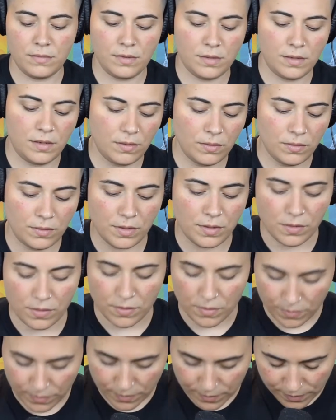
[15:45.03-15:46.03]
I don't
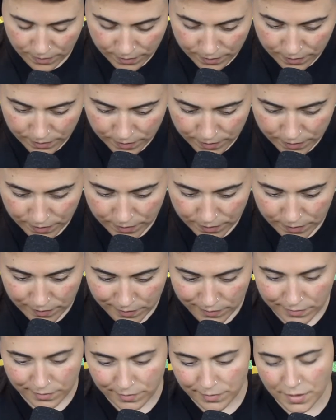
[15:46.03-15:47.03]
know.
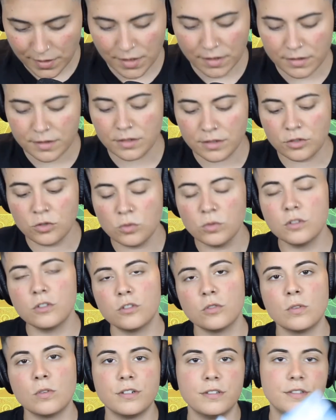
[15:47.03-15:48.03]
You got the 2 of
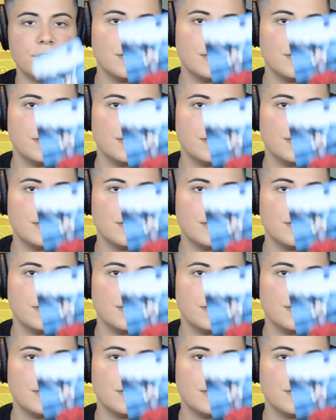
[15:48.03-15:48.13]
Swords